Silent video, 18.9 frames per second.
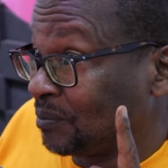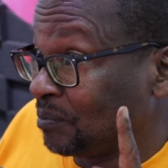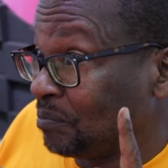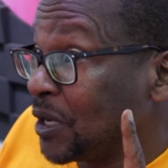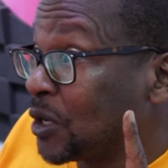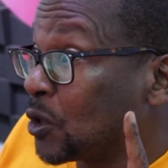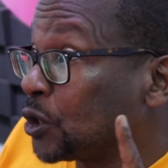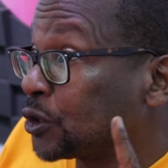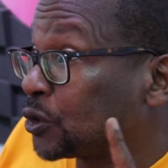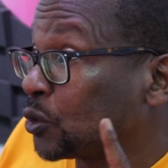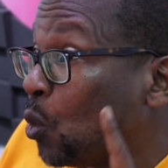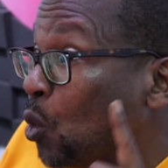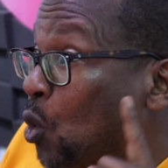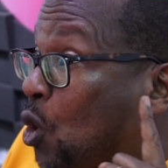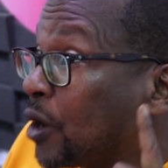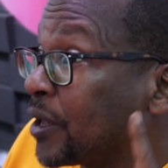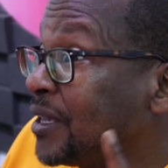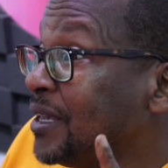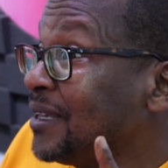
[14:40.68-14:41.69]
because
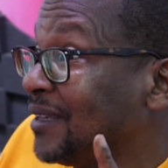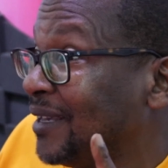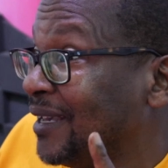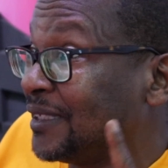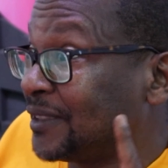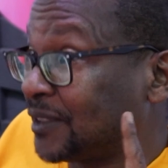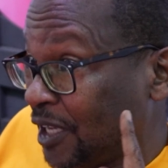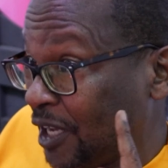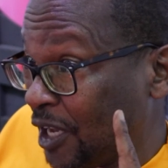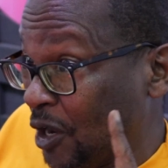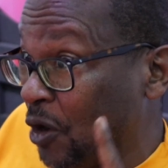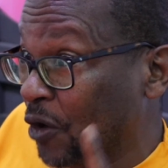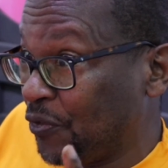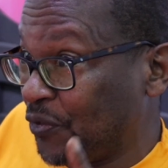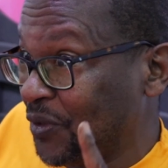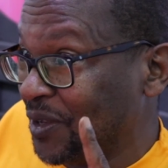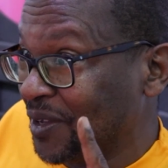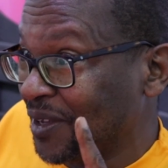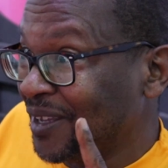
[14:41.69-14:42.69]
walking is
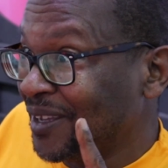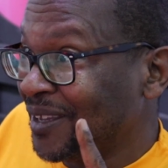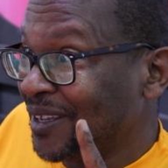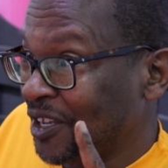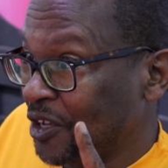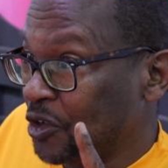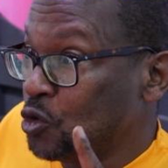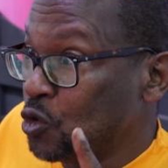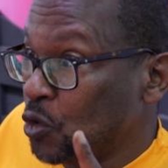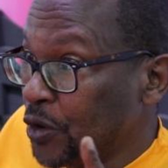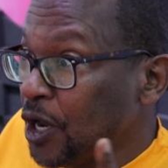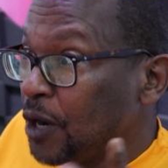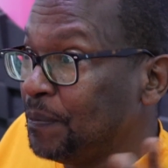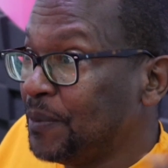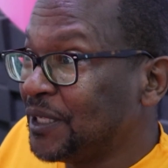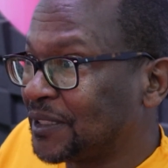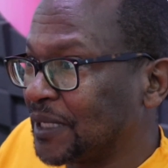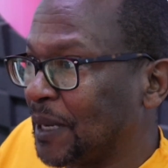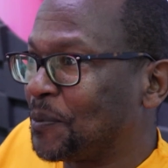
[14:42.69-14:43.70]
healthy. You will
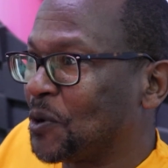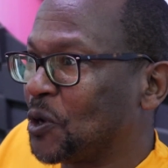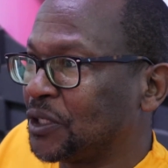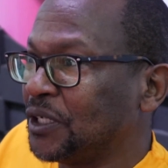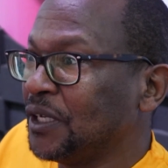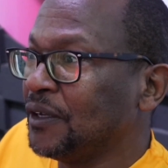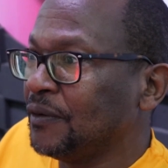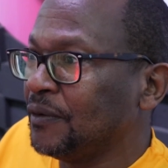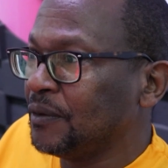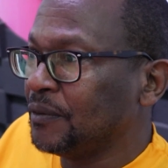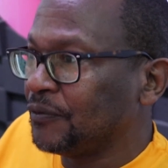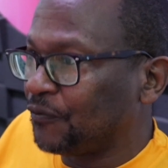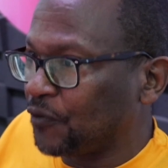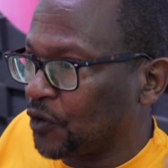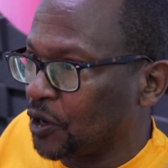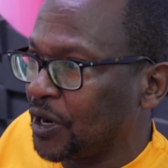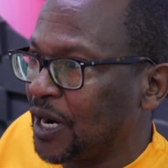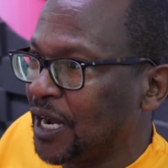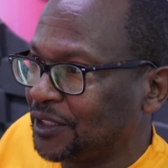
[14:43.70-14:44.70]
be supporting
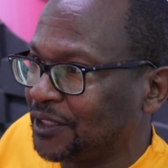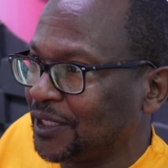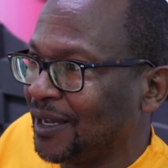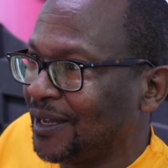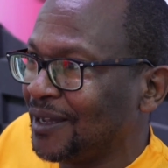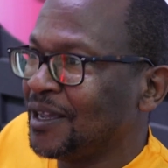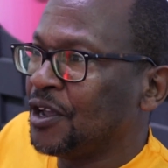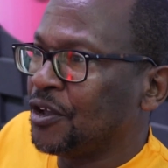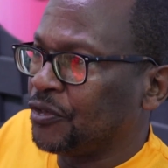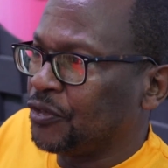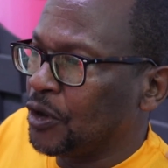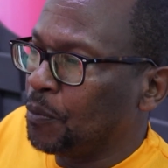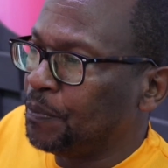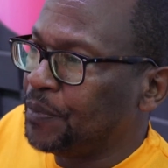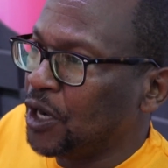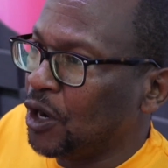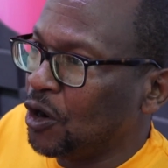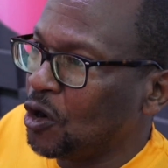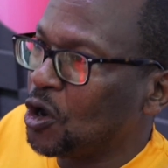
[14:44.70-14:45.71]
Faraja. There'll
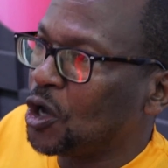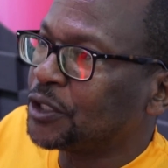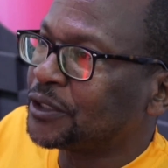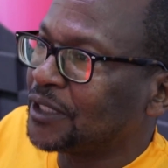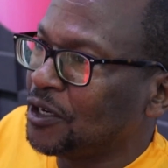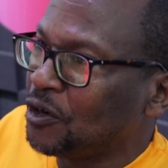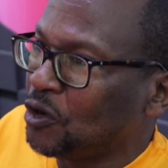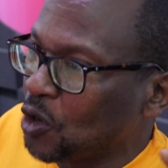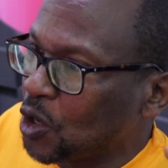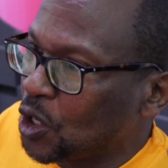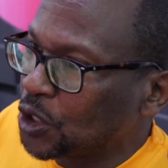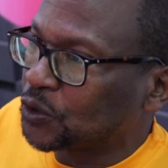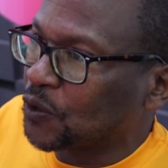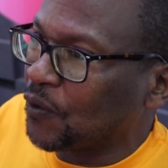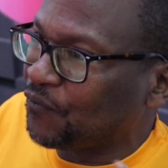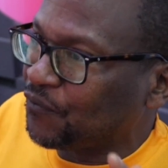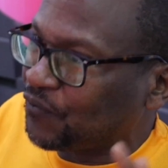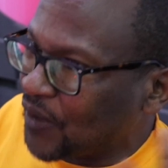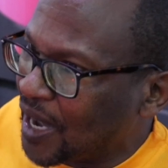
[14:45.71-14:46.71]
be lots and lots
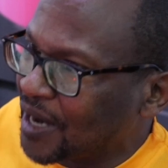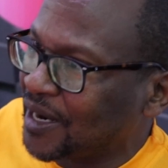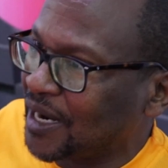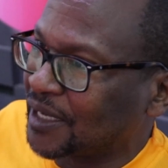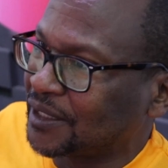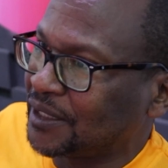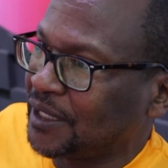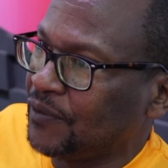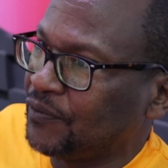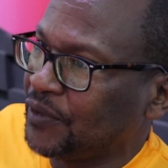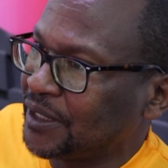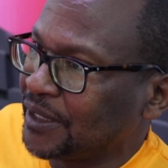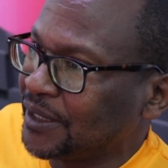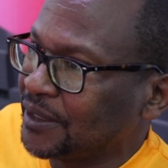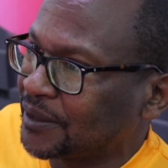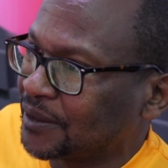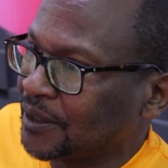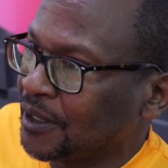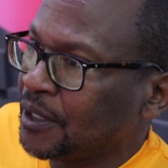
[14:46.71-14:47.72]
of fun
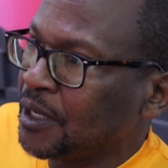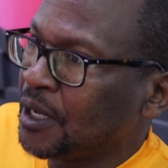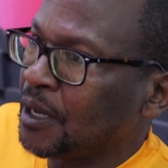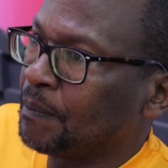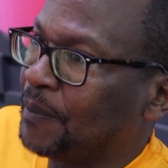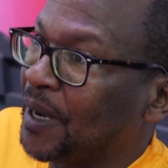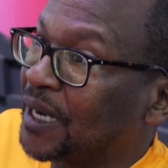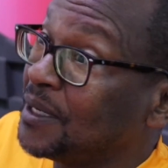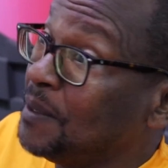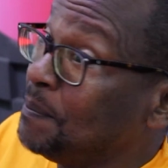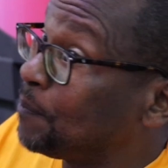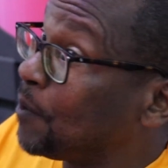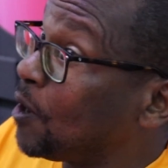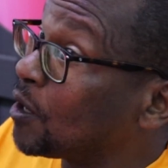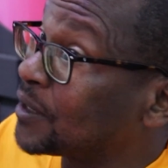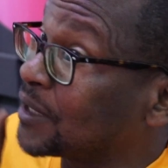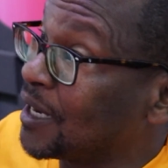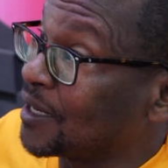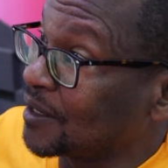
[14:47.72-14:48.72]
activities, but
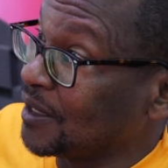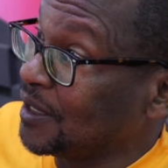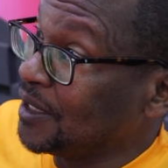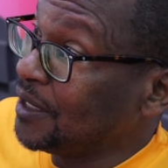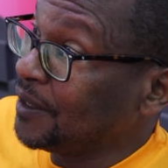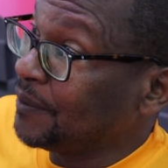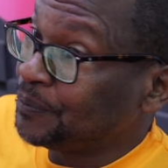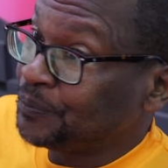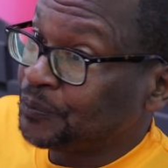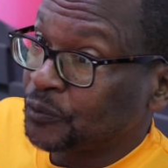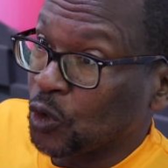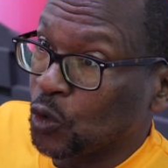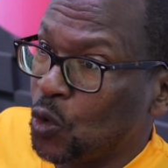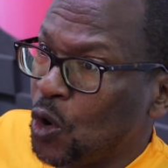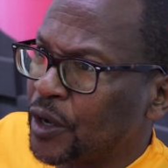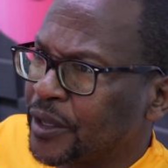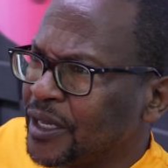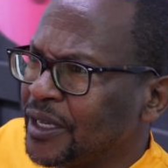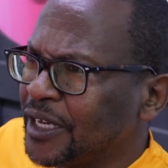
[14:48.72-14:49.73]
importantly,
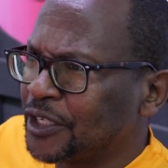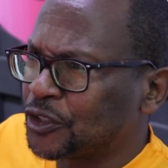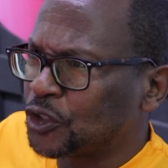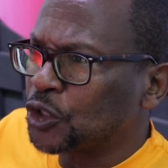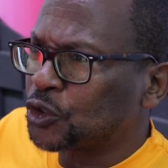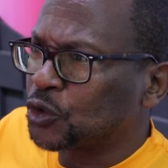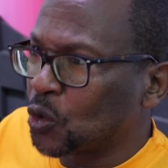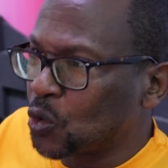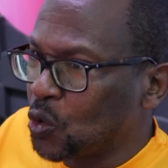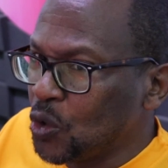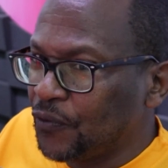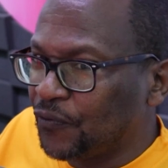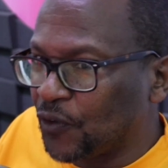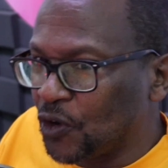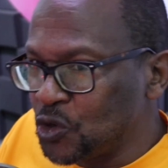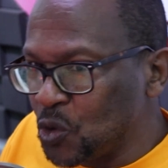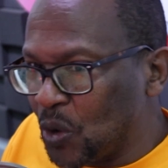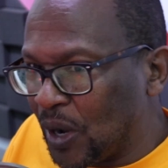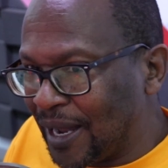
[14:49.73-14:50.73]
walking is also good
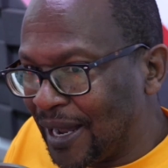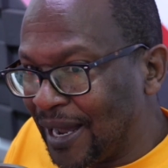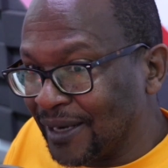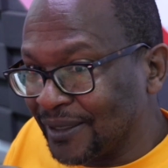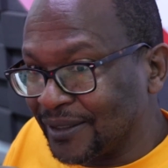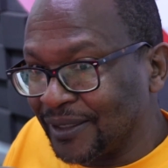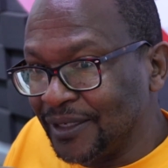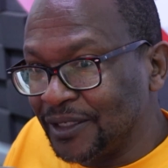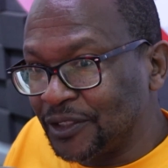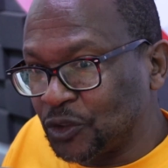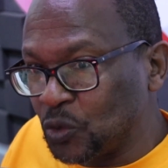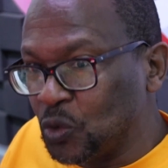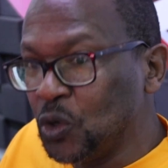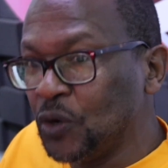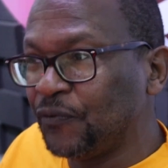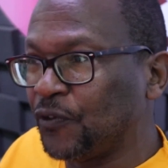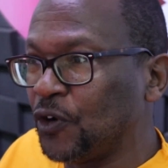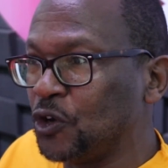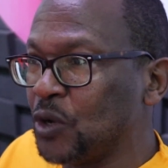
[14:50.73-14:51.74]
for your heart. It's
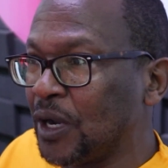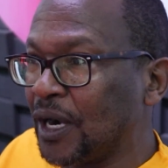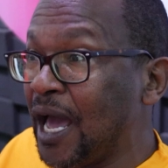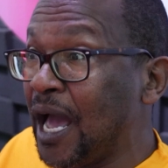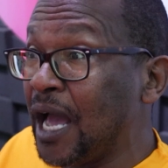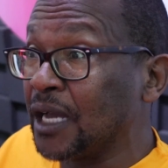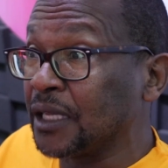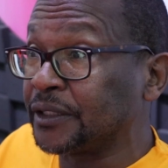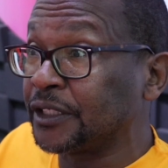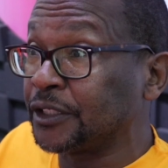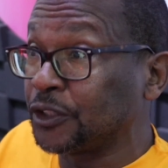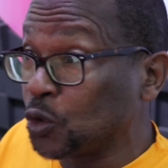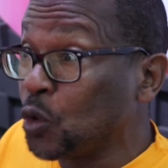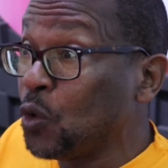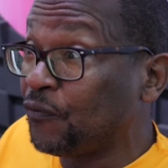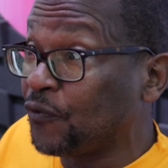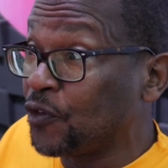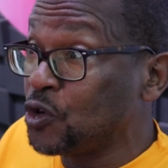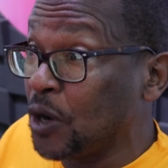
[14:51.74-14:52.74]
good for your lungs. It's
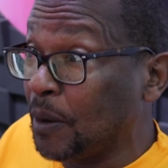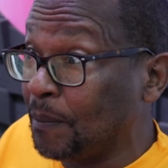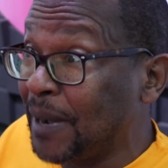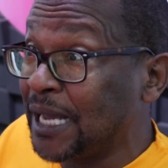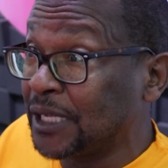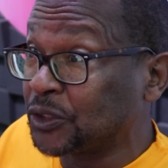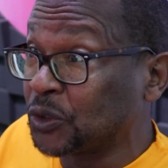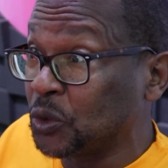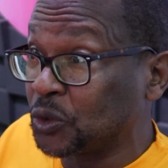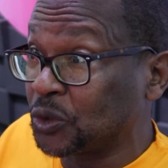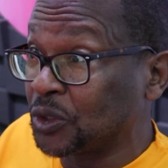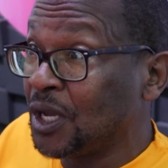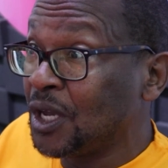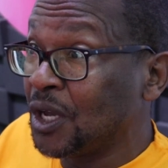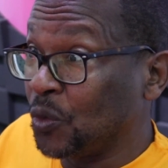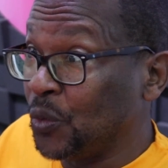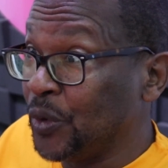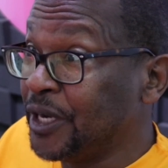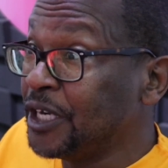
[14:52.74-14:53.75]
good for your muscles.
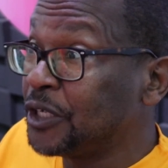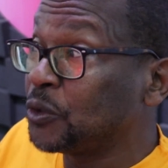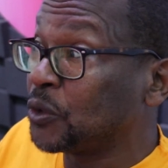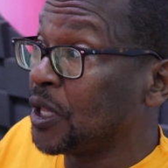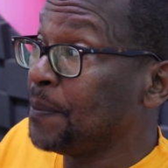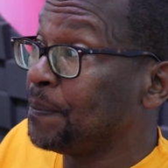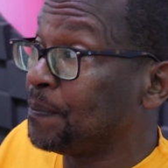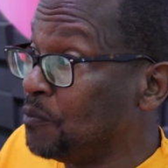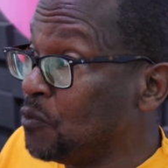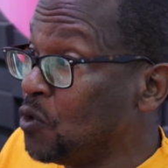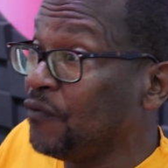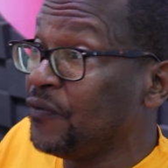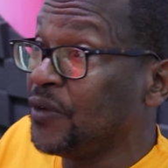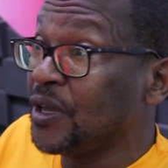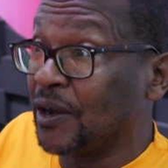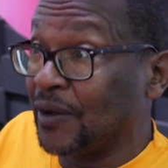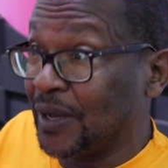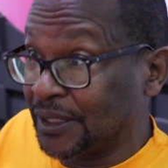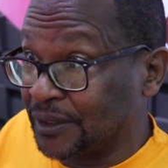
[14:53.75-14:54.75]
We need to keep
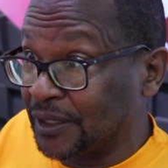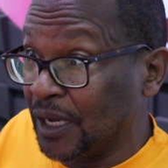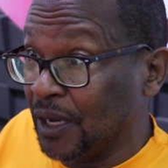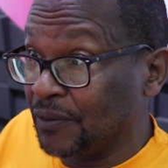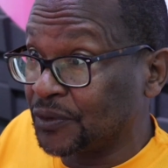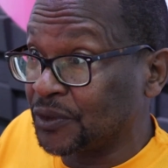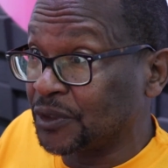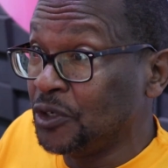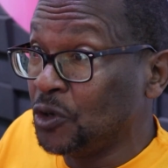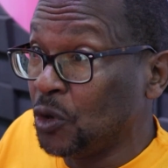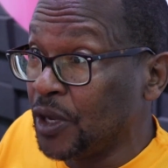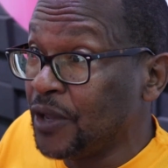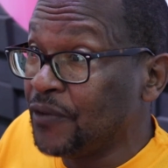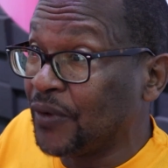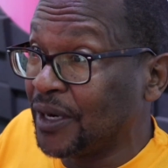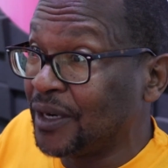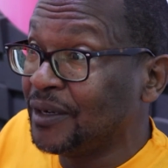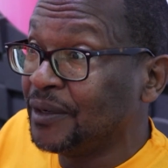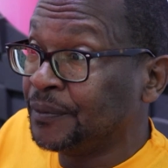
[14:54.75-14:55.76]
moving ourselves, you know,
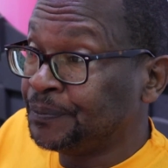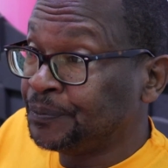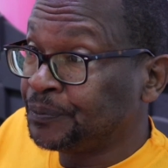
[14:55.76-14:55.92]
even